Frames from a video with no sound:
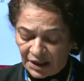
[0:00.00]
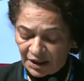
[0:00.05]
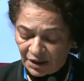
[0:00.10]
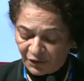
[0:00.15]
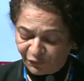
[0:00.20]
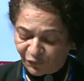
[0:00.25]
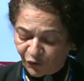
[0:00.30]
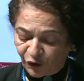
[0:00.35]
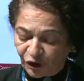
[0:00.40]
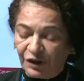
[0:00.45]

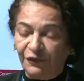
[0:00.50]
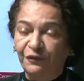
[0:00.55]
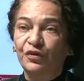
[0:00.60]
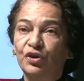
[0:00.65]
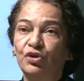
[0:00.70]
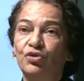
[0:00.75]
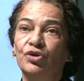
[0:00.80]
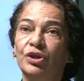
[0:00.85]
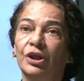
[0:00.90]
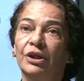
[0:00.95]
for the
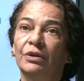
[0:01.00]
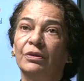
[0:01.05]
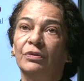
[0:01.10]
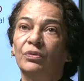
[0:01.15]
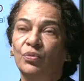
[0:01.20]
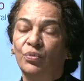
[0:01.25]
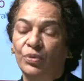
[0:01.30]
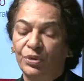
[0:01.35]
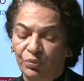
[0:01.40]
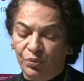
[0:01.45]
future
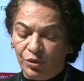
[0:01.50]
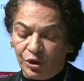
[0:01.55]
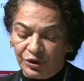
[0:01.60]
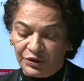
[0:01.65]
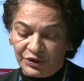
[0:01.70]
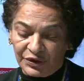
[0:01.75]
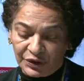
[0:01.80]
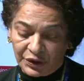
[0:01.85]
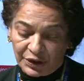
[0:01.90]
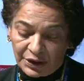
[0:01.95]
we
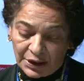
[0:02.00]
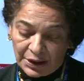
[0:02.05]
want.